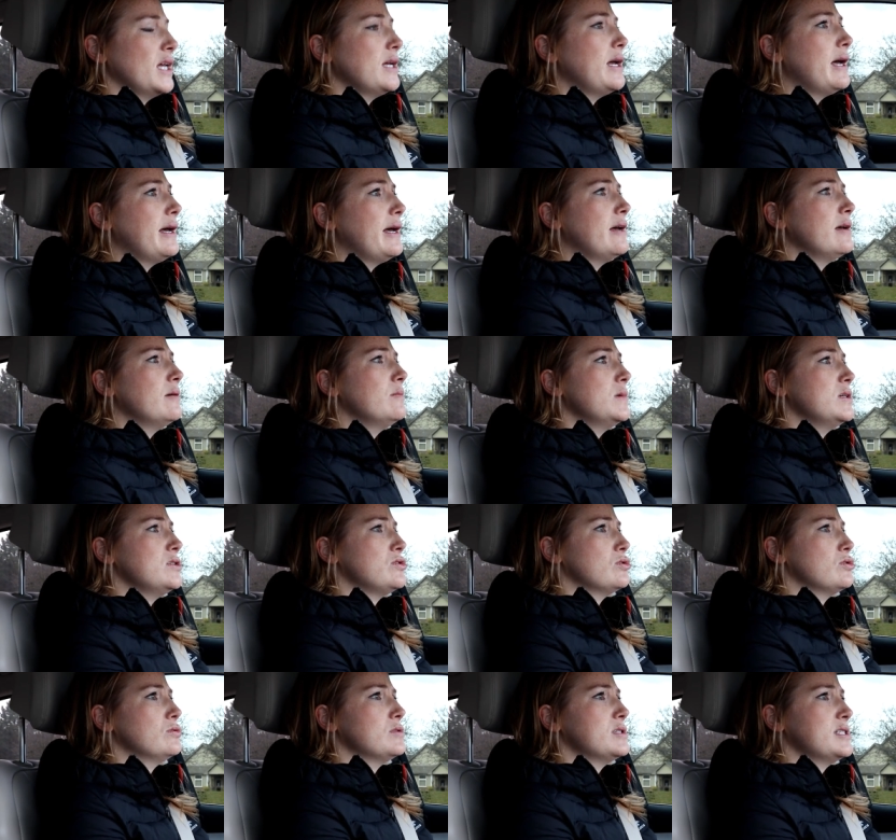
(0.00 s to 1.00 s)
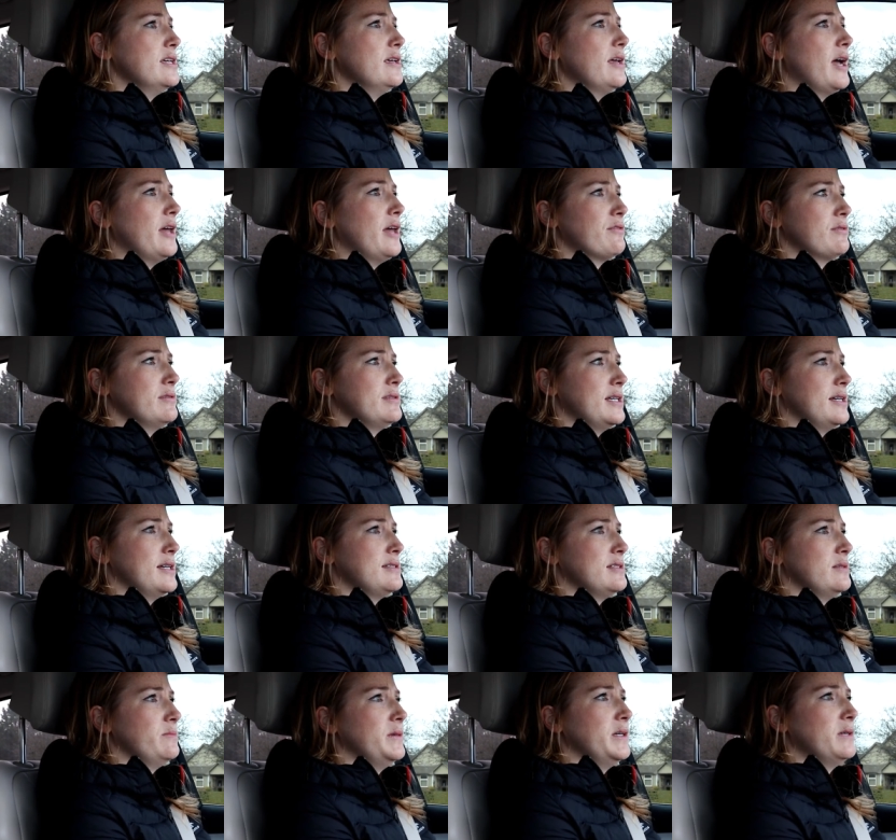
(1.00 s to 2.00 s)
Um, so St. Catharines
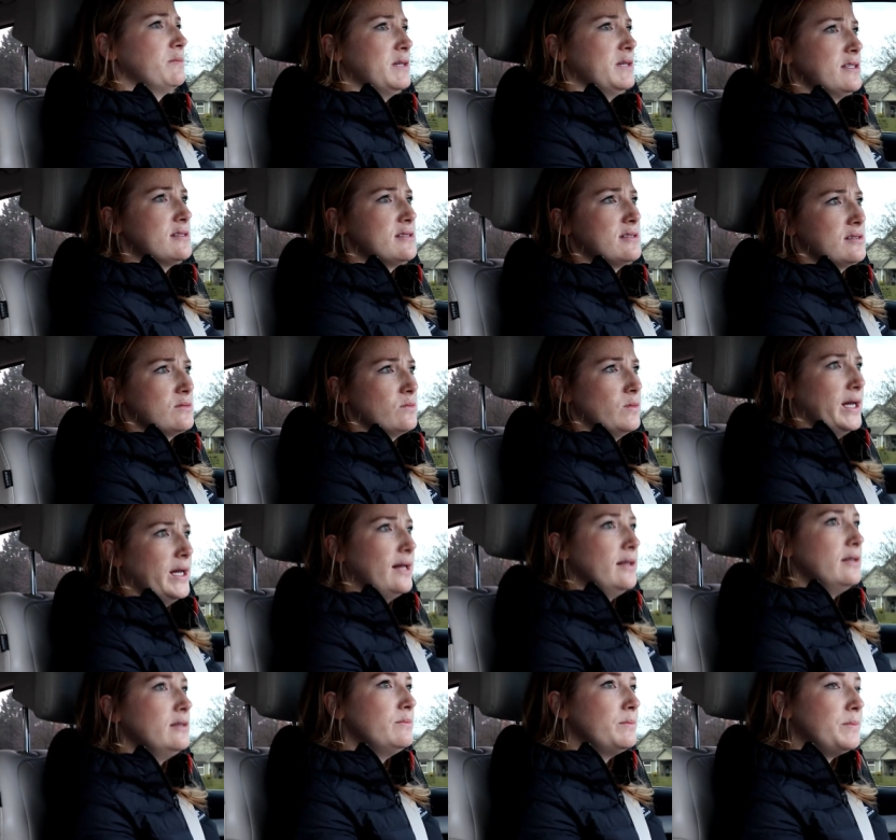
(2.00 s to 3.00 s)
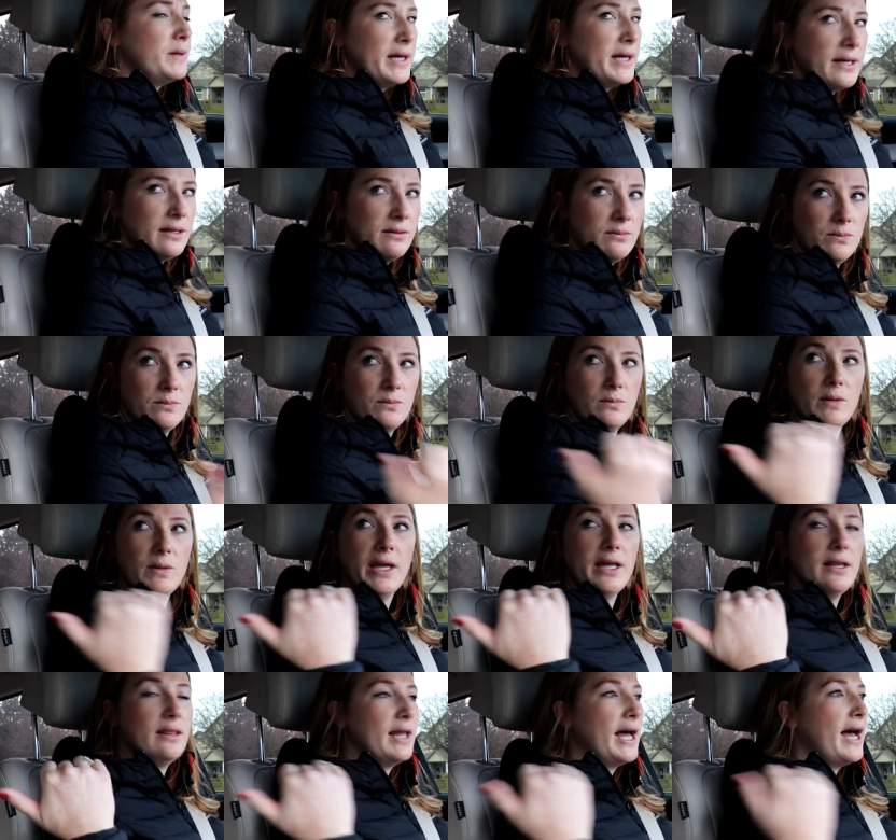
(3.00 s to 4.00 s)
has a big mix as well, but
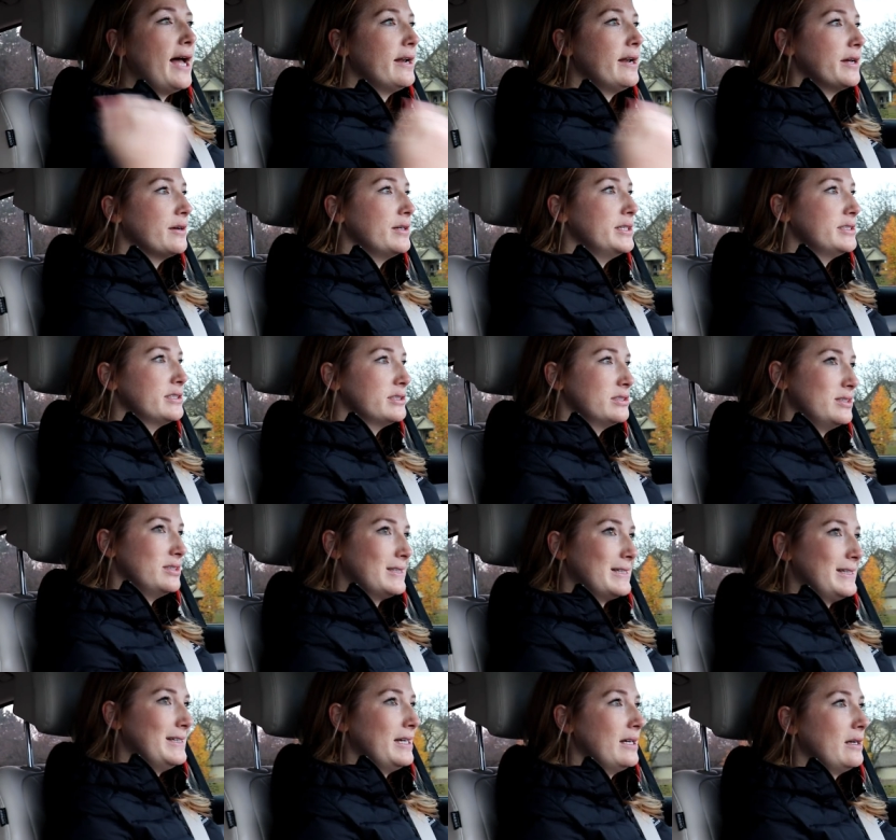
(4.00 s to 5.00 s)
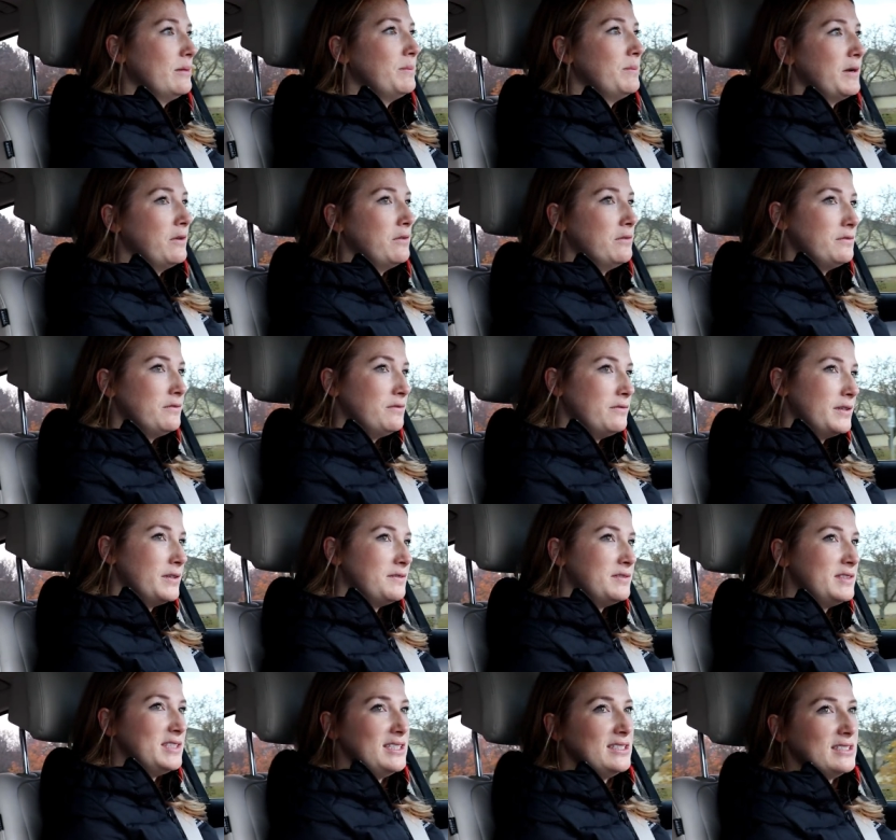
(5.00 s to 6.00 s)
in that area you're looking at about
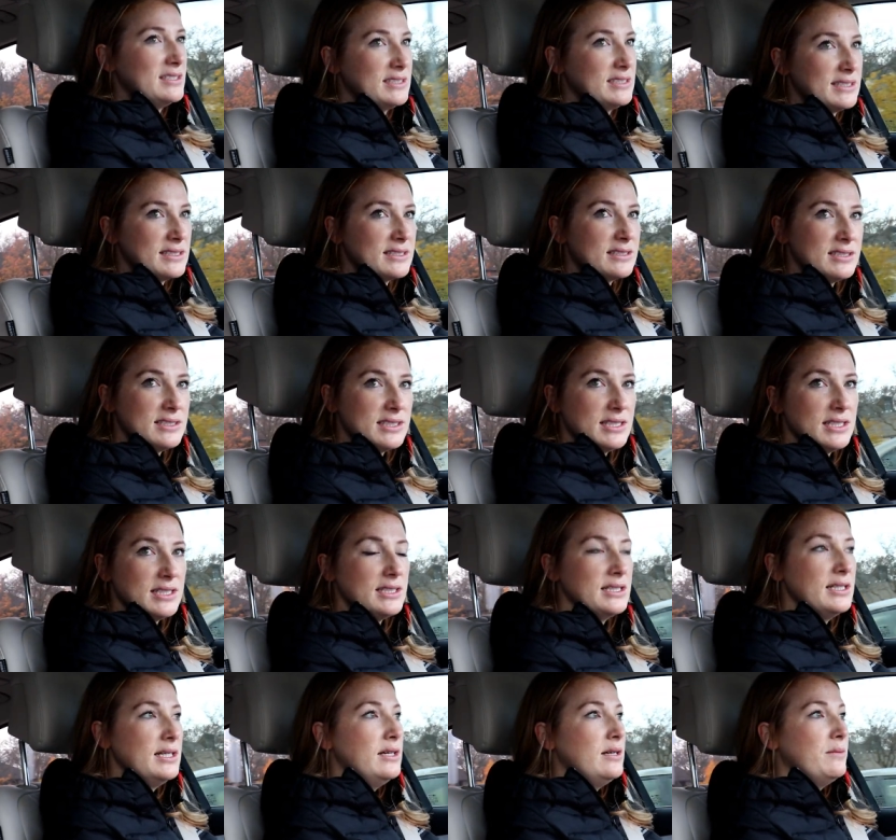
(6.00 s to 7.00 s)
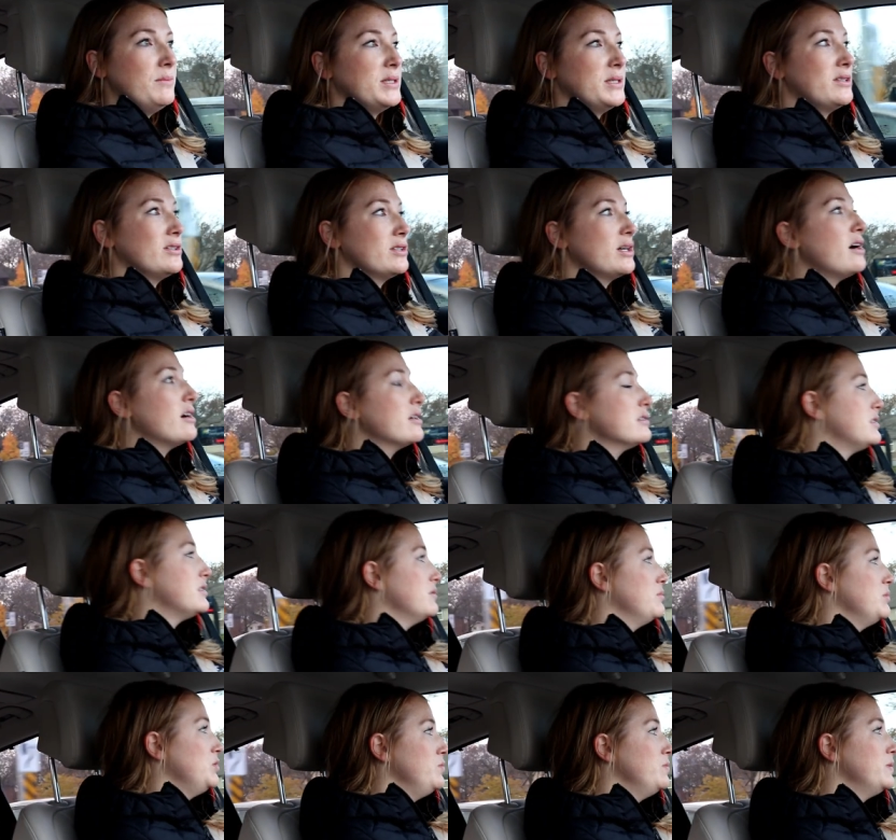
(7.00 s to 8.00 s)
50 to 60. But there are
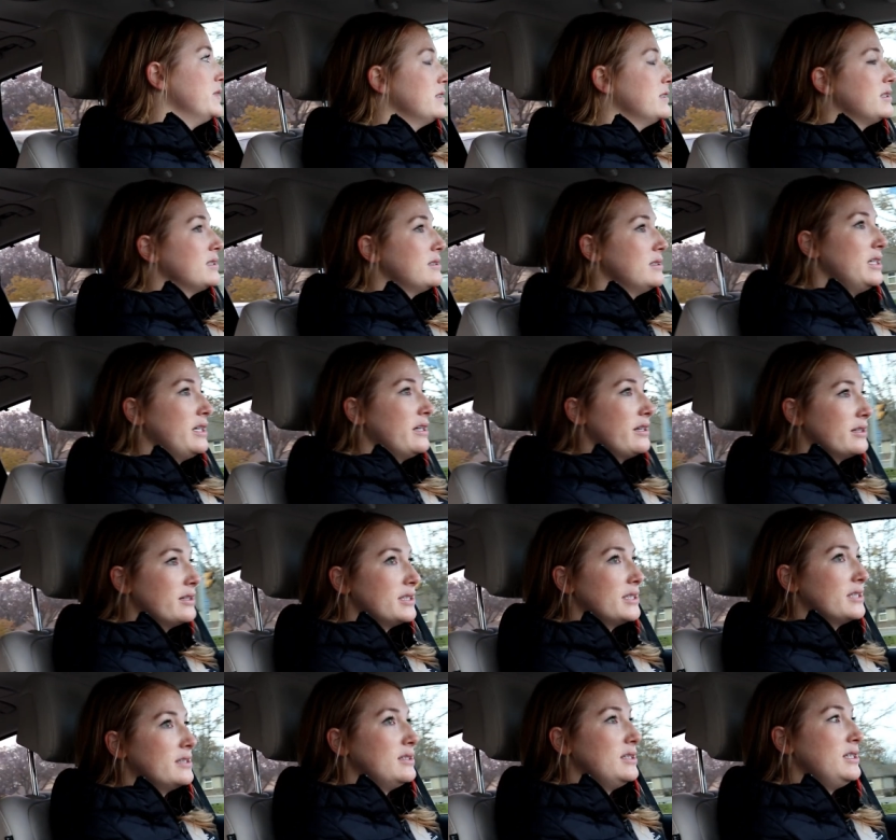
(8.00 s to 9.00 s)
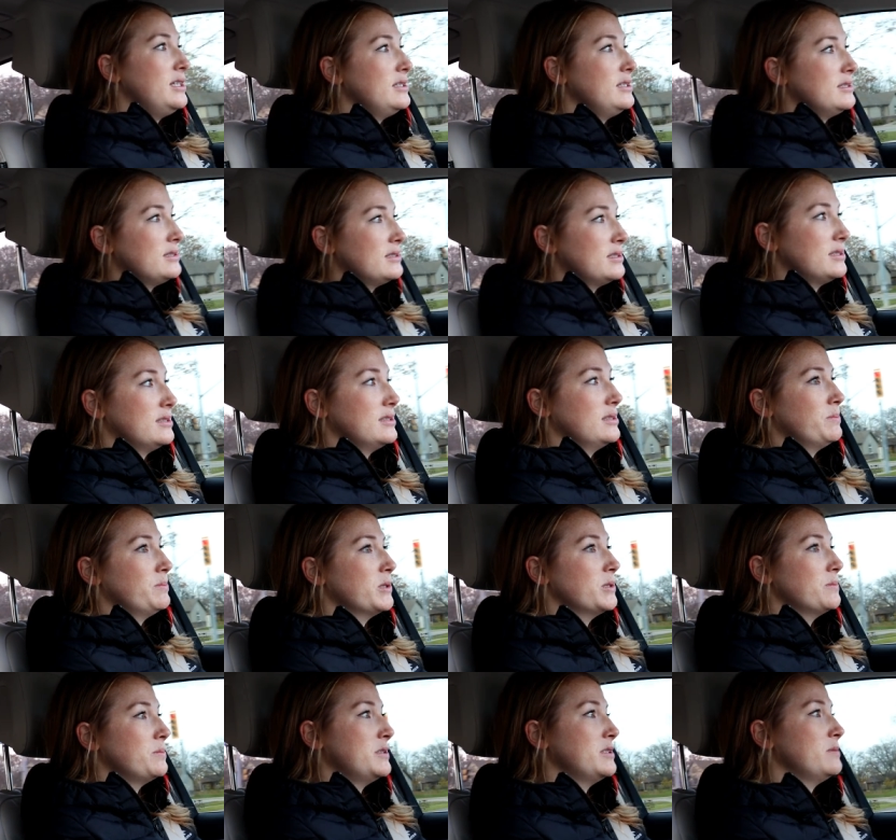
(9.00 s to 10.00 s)
some new builds in the area. These, the
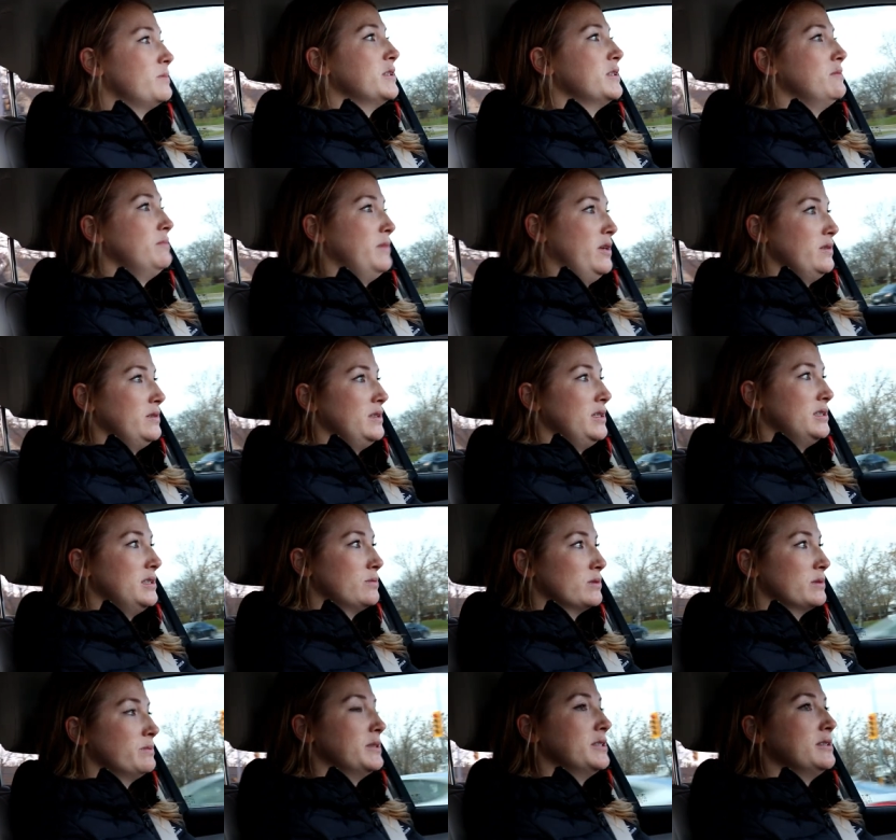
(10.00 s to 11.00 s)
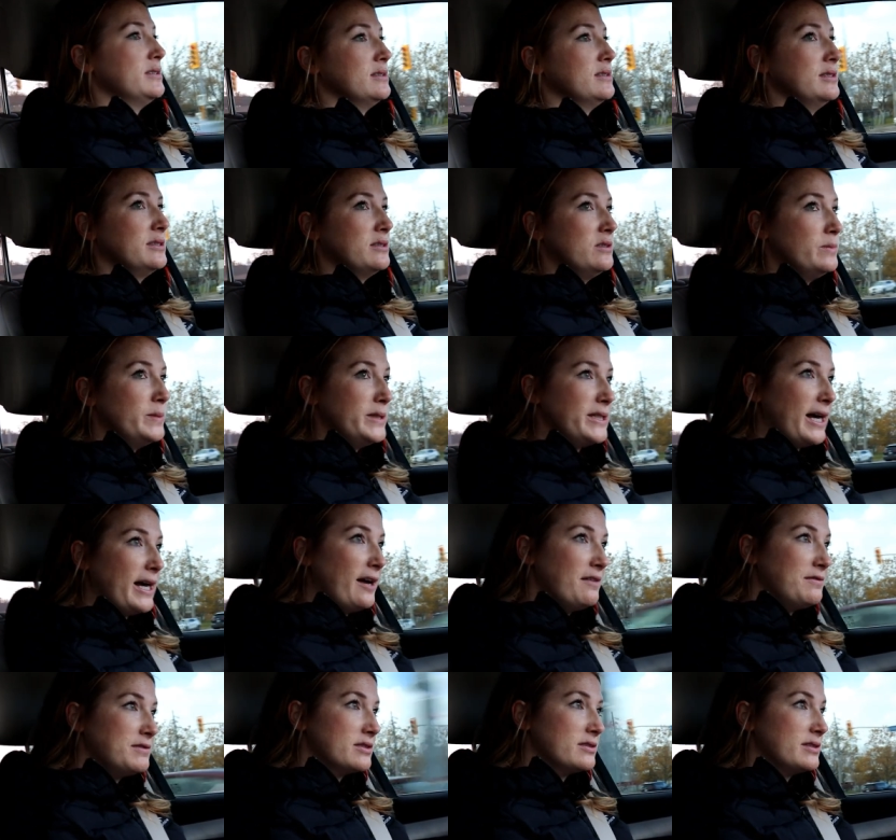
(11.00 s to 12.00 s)
purpose-built multis, were built a little bit
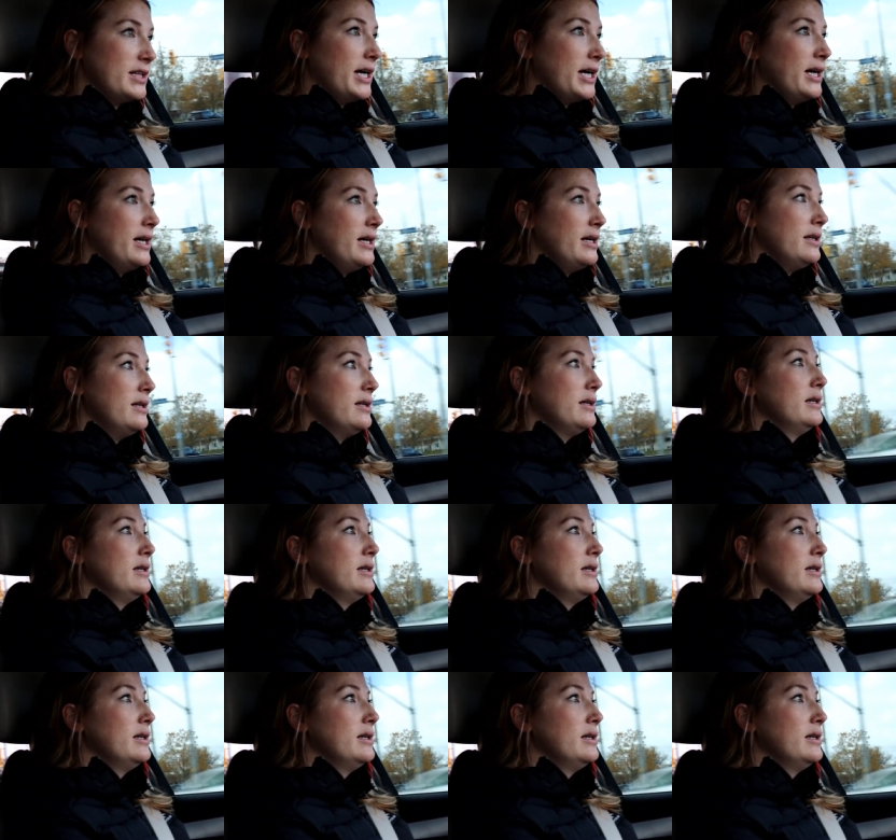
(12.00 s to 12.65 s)
after that,